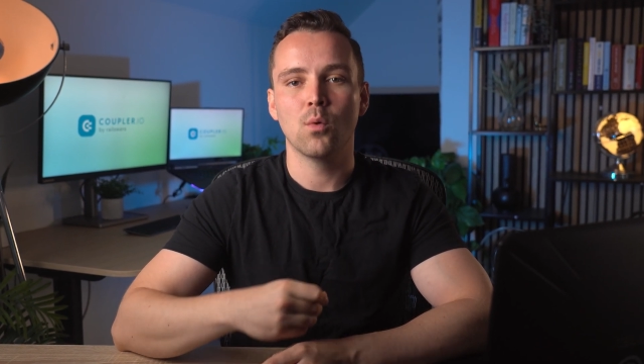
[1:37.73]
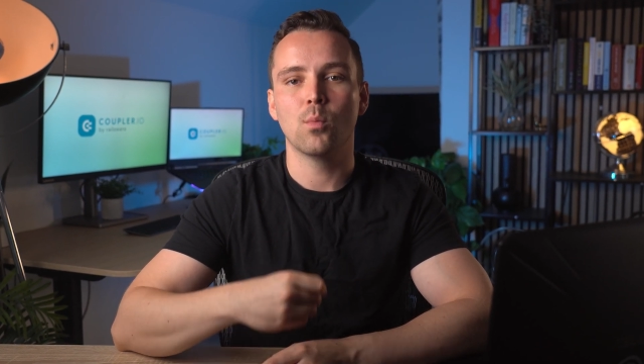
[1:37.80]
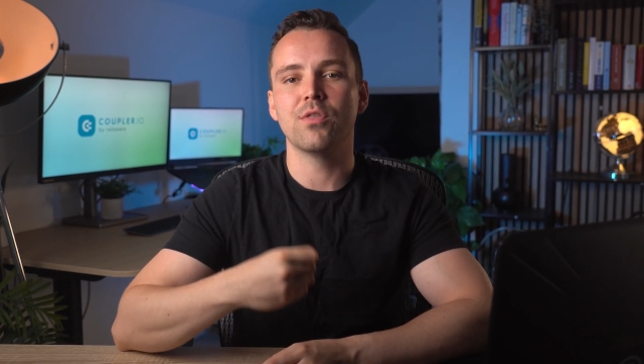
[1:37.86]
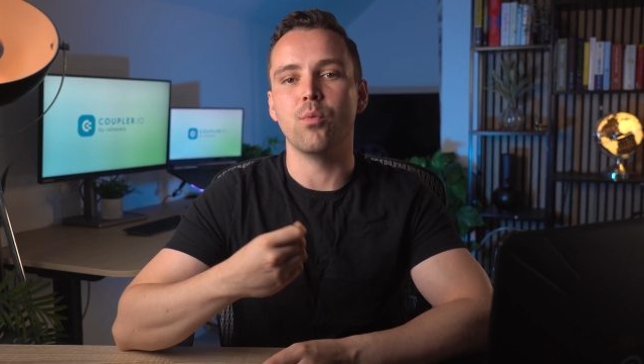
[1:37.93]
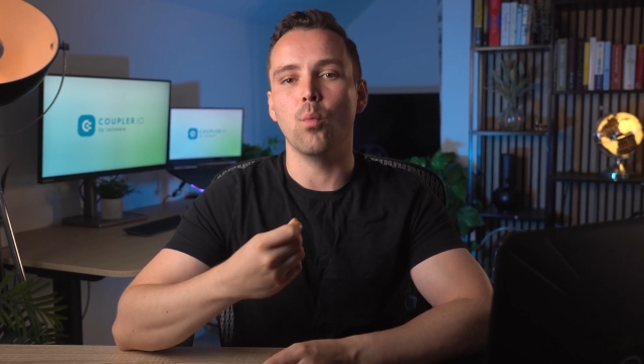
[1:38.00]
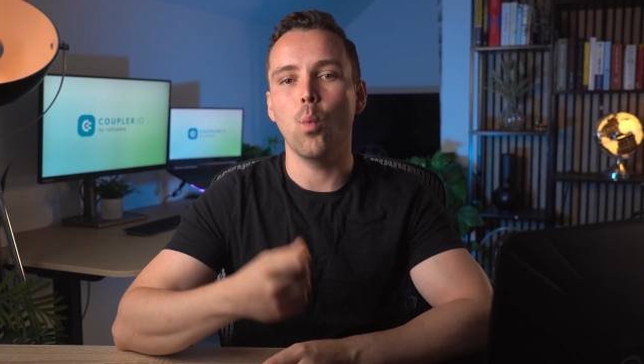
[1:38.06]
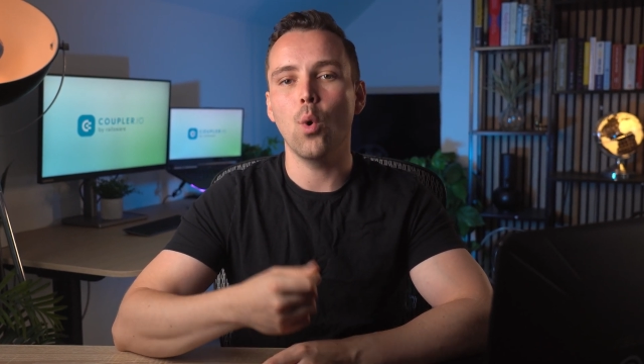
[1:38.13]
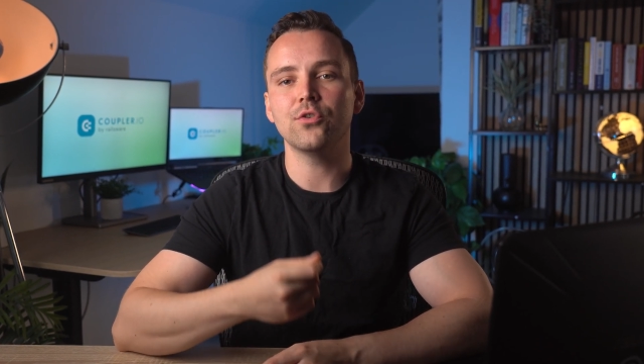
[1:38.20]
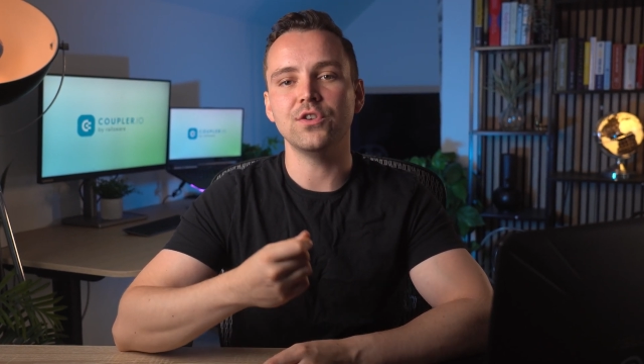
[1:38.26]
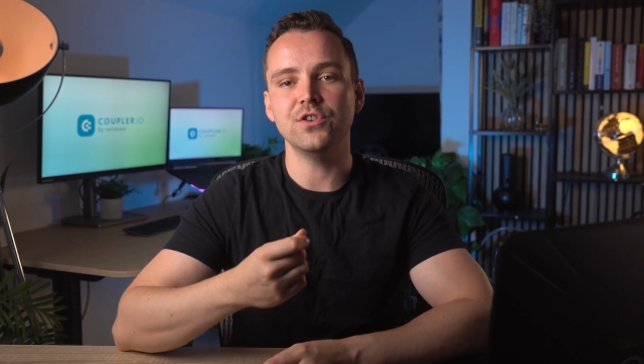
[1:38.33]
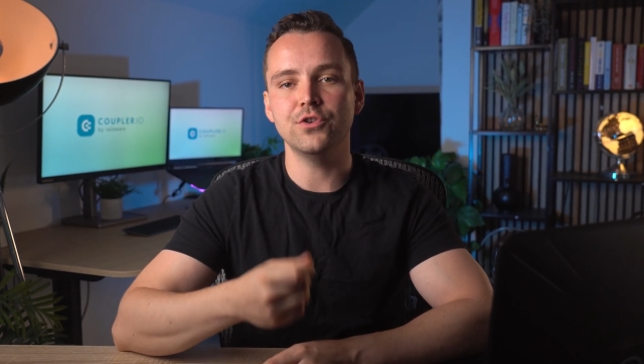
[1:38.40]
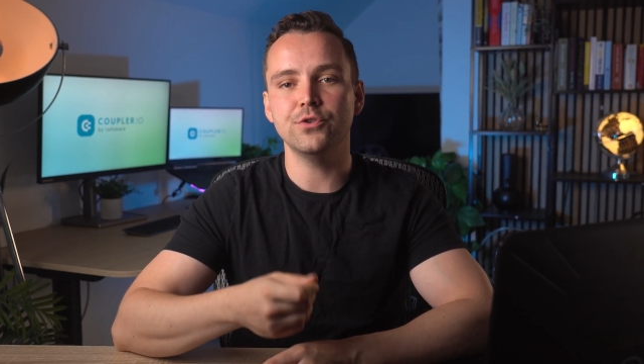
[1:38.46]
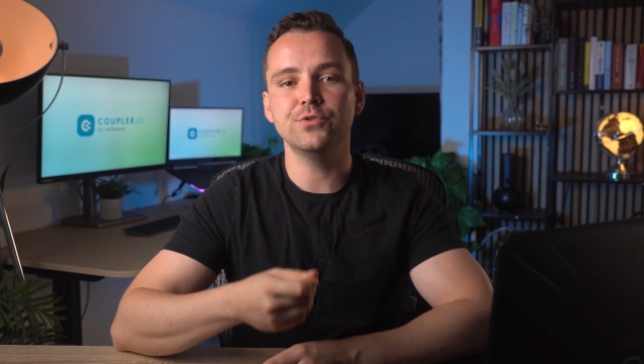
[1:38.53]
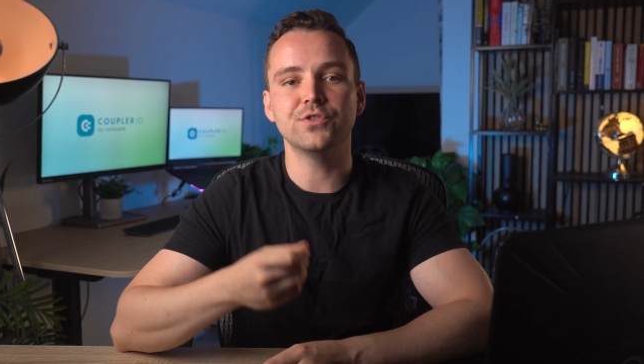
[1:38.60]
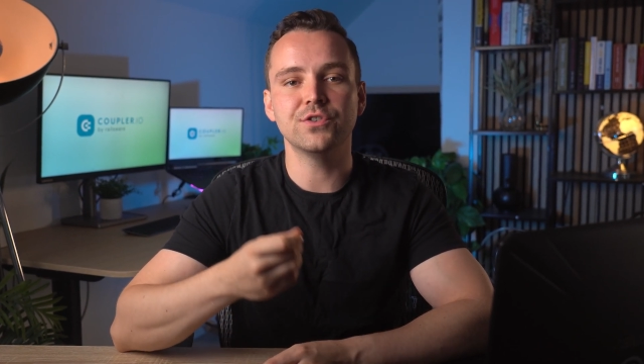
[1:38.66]
with what
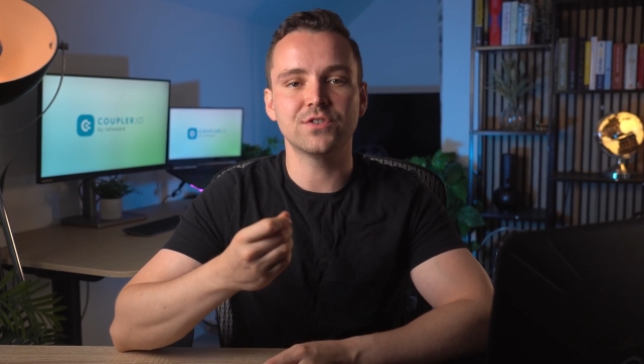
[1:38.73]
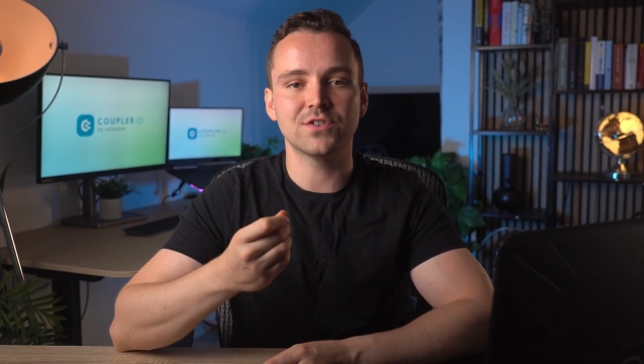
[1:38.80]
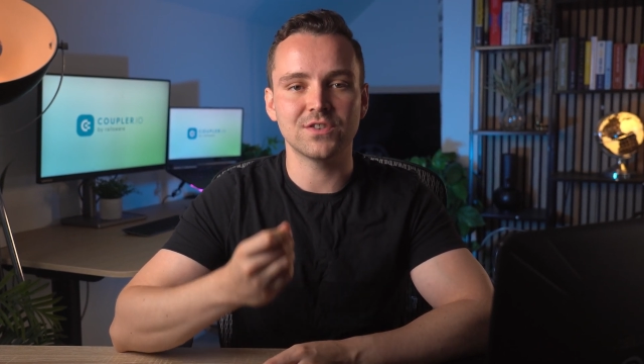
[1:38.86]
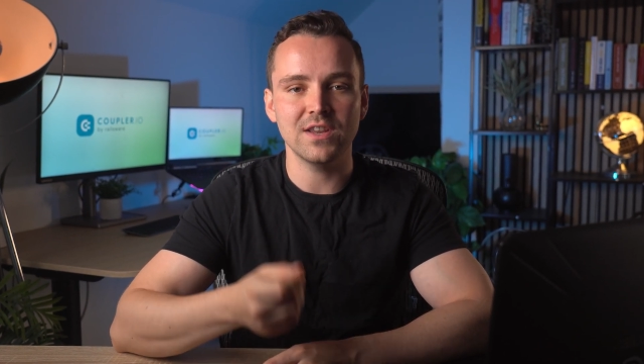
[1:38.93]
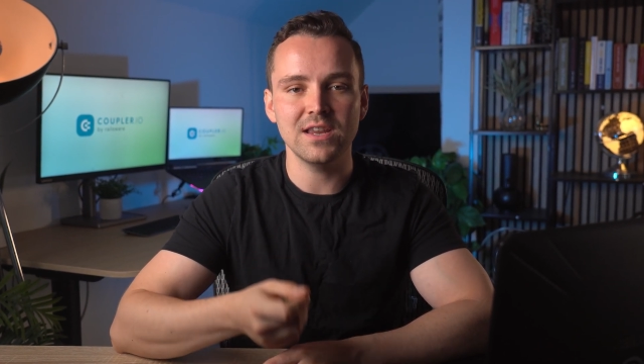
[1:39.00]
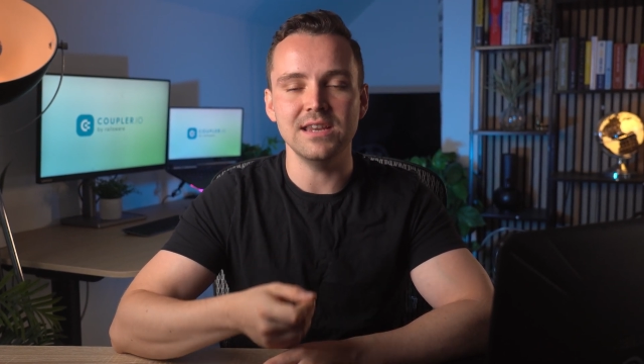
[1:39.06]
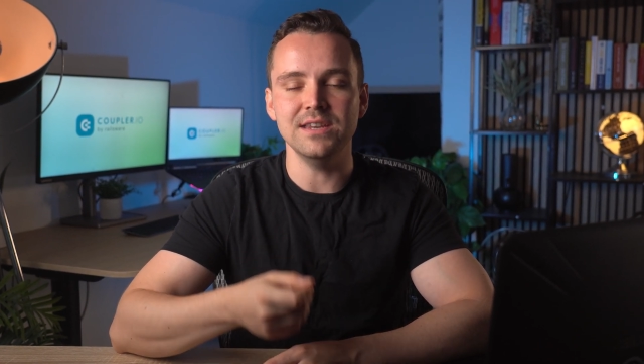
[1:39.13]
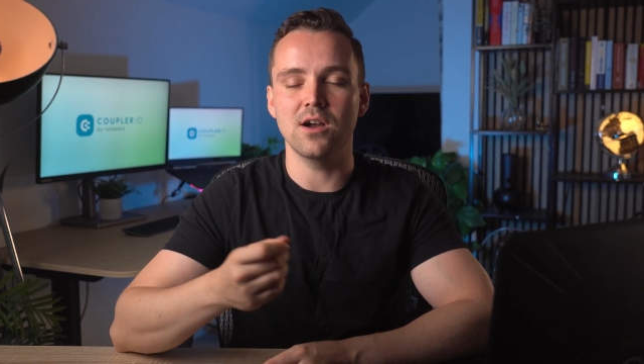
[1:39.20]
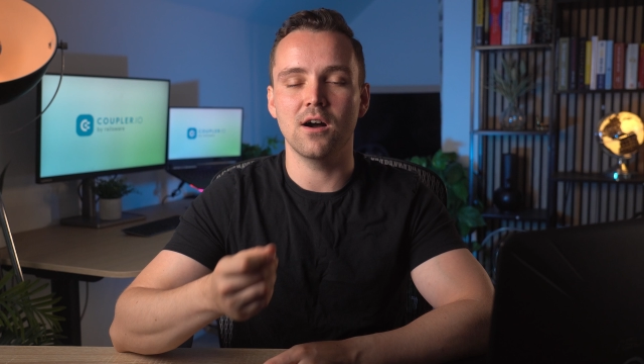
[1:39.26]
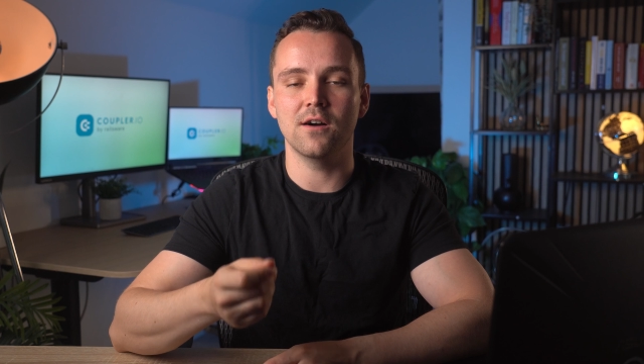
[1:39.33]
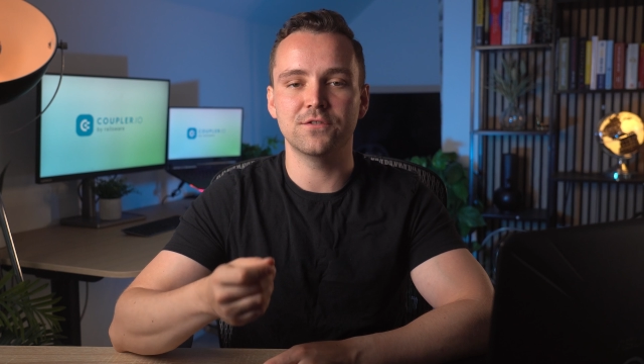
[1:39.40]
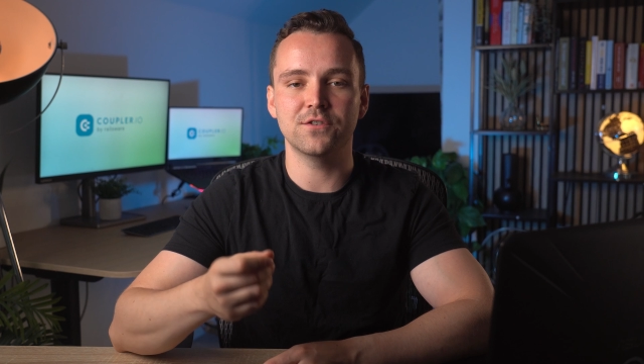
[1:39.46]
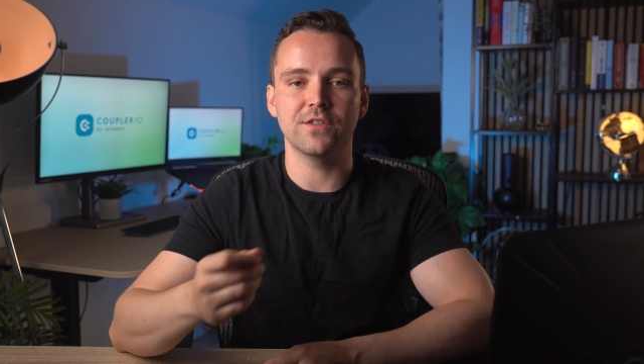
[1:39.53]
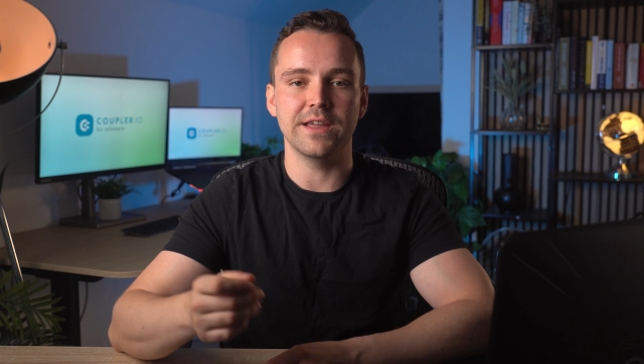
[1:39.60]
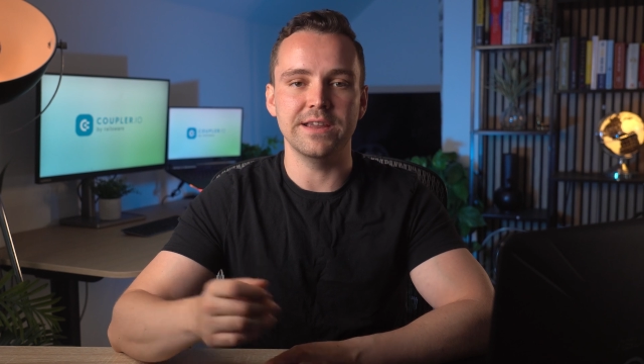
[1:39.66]
users see
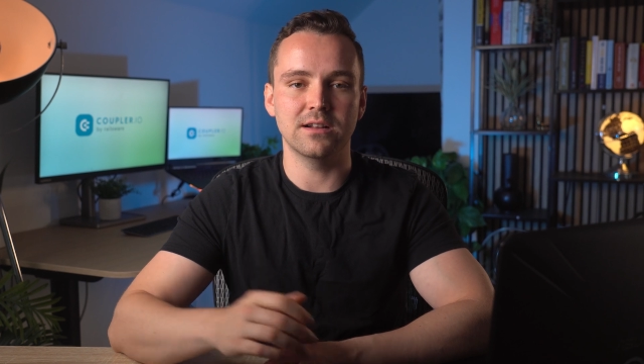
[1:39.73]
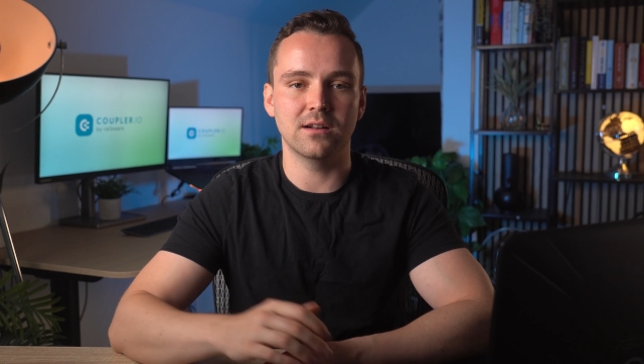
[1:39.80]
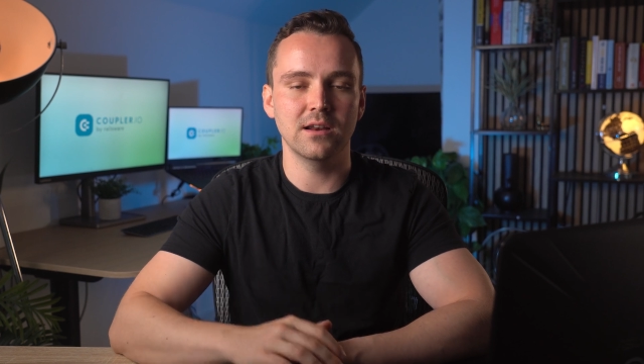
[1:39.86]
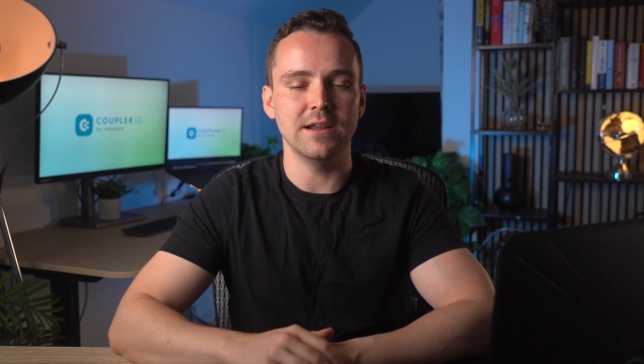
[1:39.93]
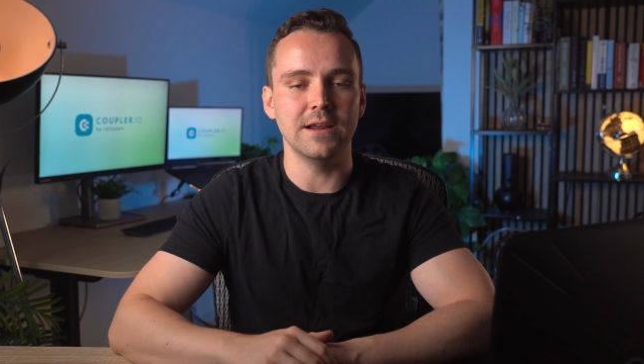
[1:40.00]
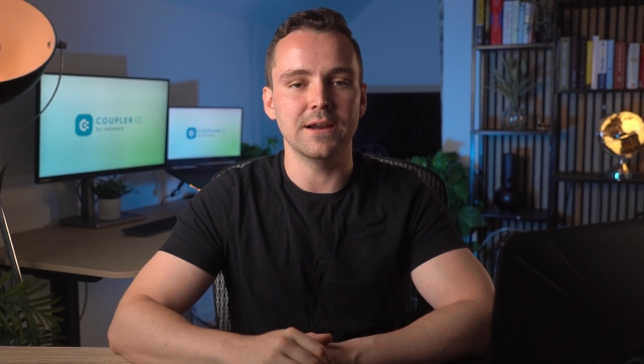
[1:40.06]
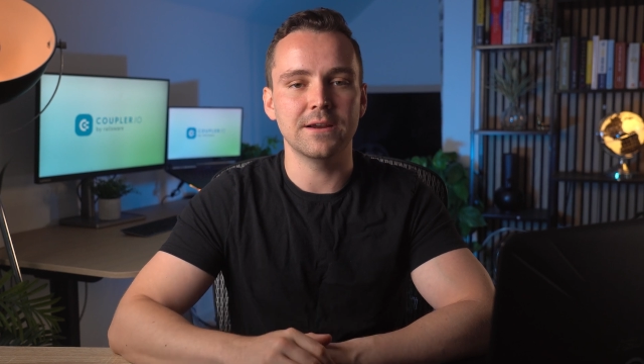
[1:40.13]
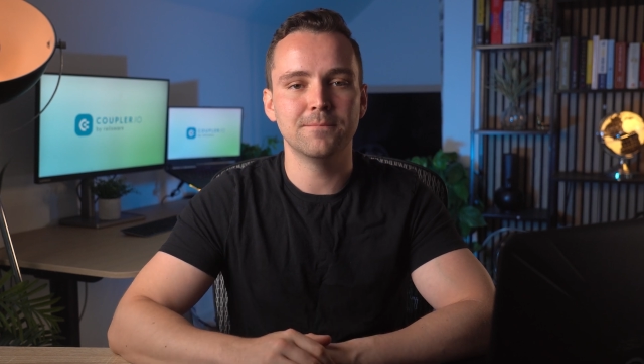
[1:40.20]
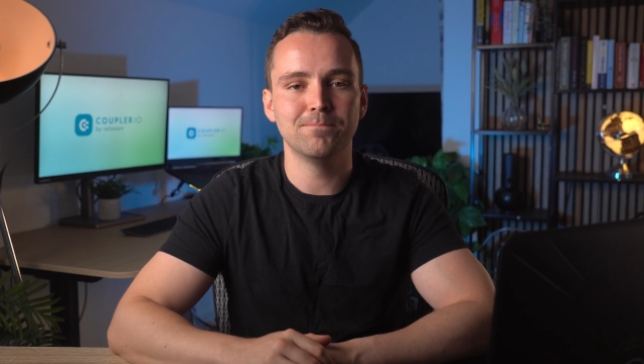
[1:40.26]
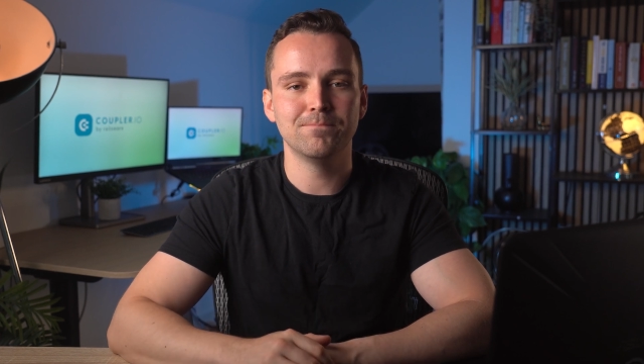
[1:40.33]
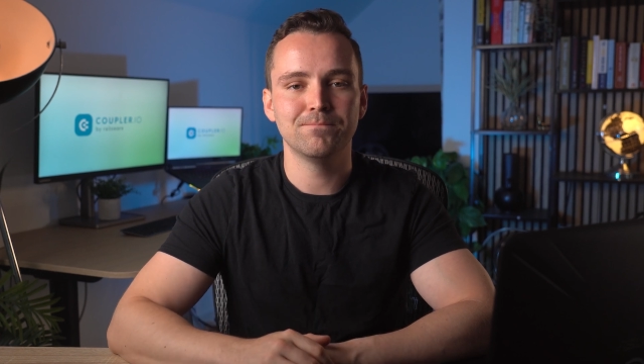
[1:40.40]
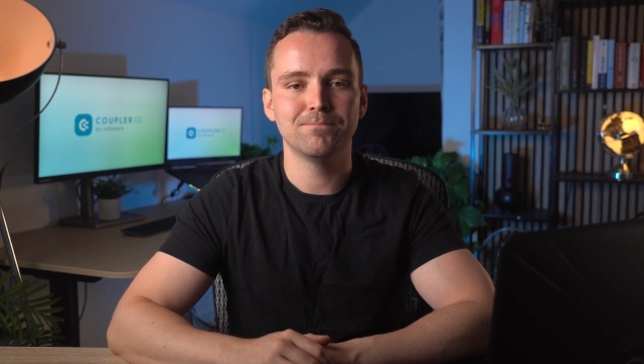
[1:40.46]
after they click.